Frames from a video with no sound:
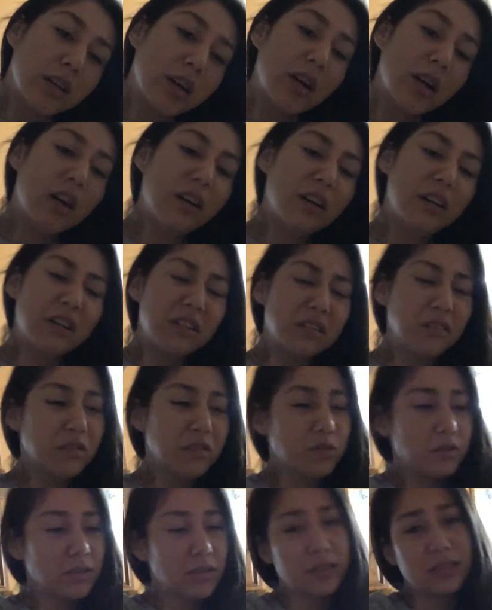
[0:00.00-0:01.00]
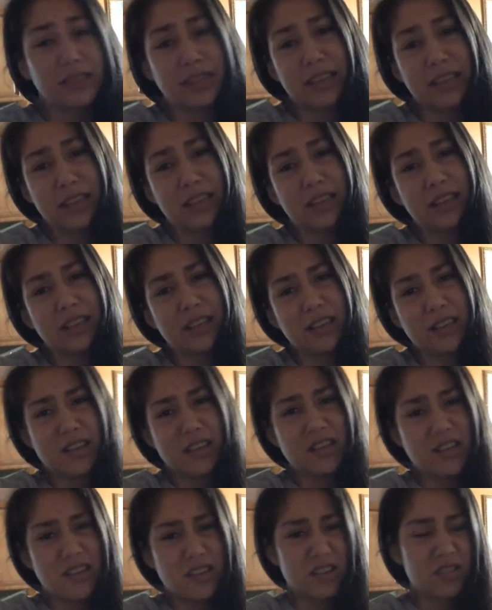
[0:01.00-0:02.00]
I don't know what to
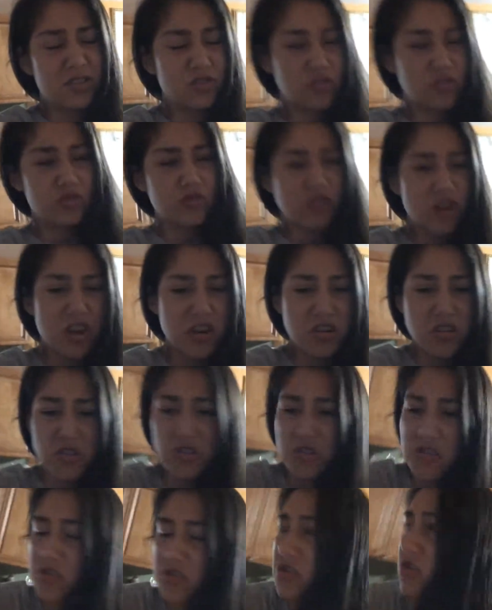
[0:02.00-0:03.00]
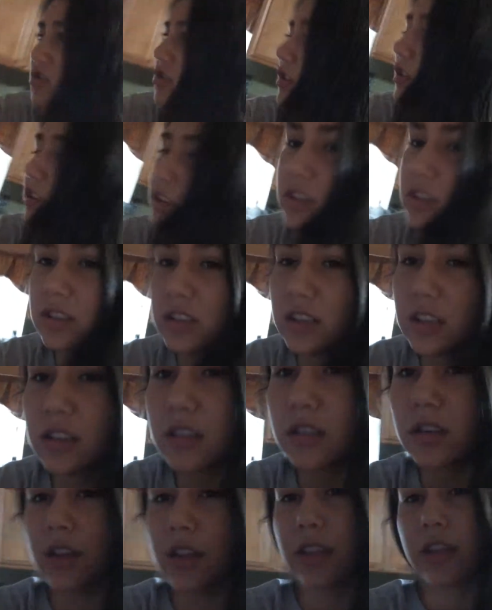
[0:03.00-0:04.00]
eat. The struggle. There's like
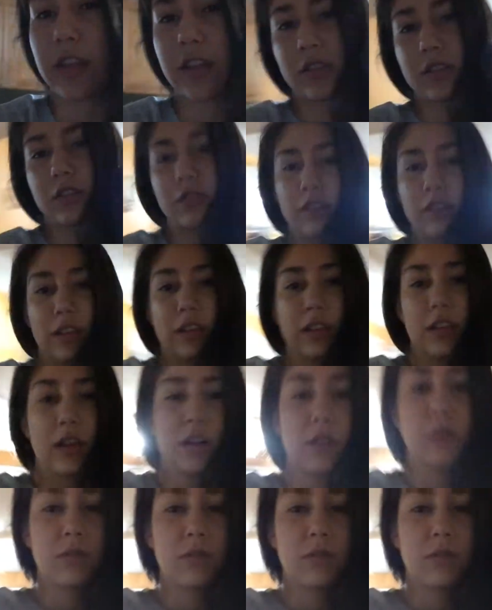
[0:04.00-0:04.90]
nothing to eat that I